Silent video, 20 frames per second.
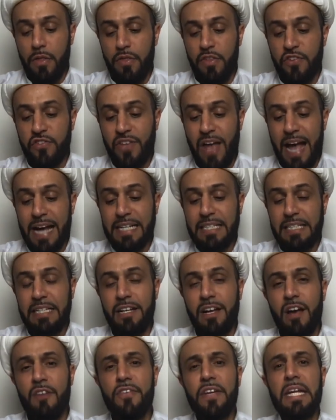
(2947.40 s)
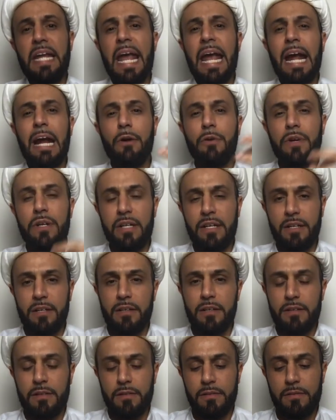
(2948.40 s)
this idea of inheriting,
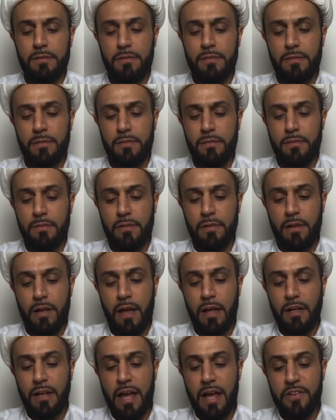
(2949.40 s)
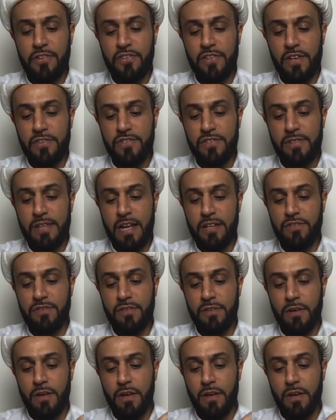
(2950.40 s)
Allah says that